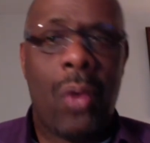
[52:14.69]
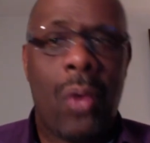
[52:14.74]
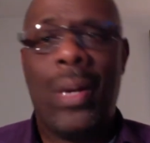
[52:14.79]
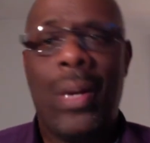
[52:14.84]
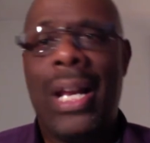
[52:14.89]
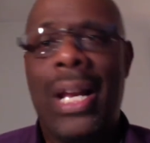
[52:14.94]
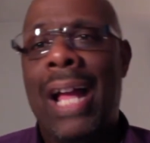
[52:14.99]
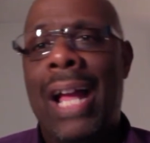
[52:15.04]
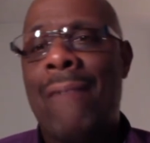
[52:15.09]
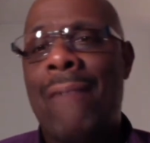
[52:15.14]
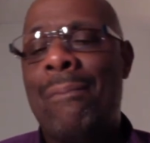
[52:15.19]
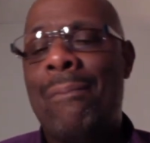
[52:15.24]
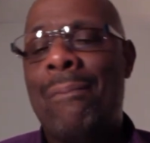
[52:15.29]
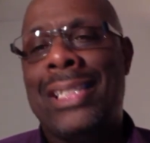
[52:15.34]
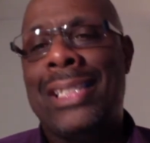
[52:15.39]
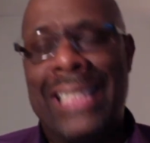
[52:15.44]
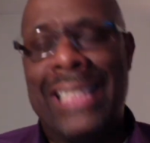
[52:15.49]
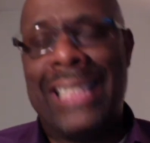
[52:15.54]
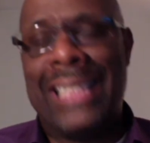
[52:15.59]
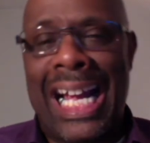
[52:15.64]
We have
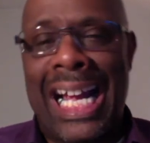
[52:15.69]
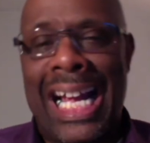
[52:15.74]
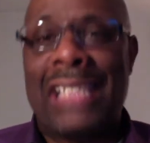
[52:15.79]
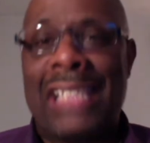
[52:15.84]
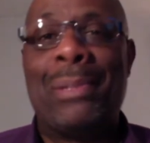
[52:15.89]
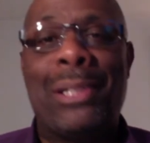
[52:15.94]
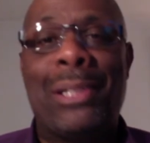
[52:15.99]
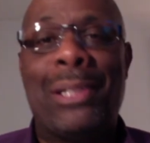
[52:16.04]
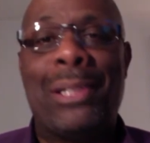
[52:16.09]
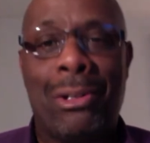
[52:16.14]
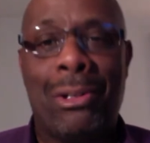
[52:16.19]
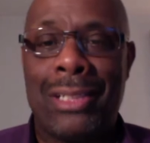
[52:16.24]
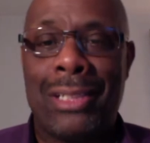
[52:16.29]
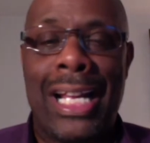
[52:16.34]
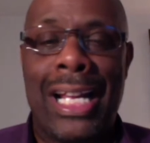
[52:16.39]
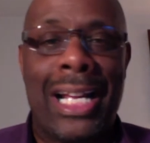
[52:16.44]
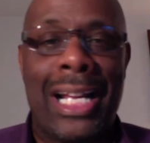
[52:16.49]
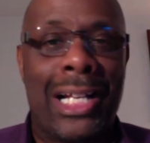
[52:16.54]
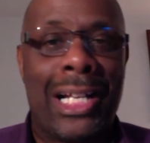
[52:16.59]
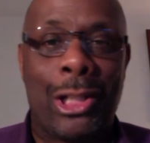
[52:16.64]
Miss Jasmine
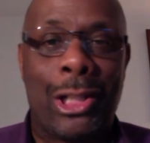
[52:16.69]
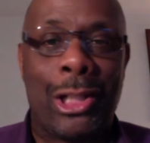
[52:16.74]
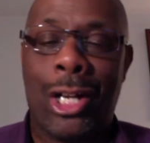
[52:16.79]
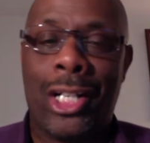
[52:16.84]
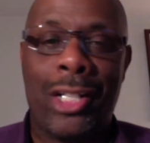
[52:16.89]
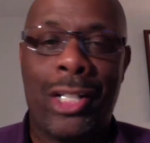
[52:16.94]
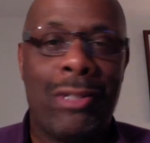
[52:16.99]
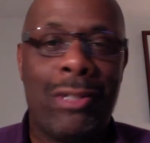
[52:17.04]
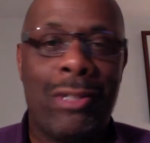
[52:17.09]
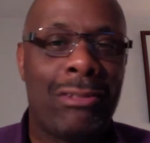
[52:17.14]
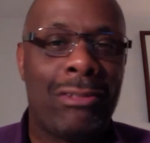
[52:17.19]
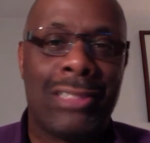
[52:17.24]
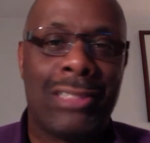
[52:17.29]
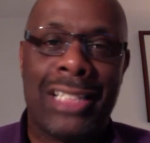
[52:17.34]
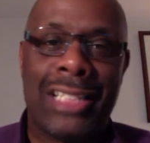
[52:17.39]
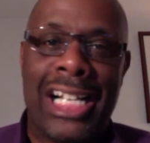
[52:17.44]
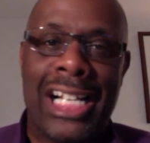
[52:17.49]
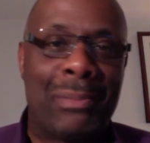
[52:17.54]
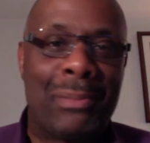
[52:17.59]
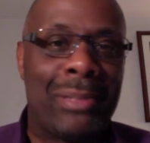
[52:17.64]
O'Day, and Klarque,
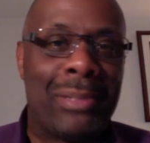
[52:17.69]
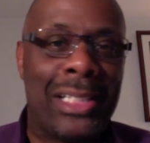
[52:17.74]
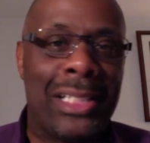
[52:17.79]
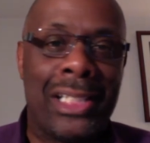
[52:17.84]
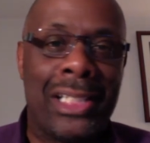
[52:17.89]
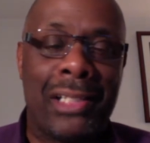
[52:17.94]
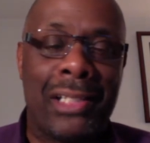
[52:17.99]
Jasmine is